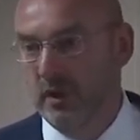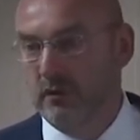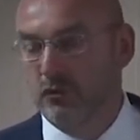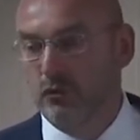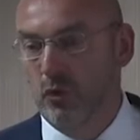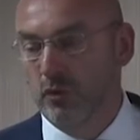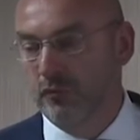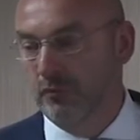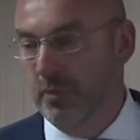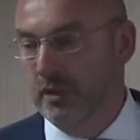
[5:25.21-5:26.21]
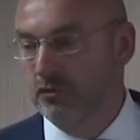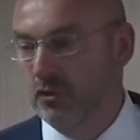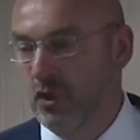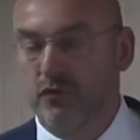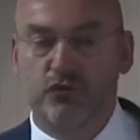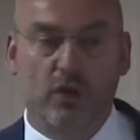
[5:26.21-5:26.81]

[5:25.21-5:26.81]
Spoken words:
It's a sort of picture of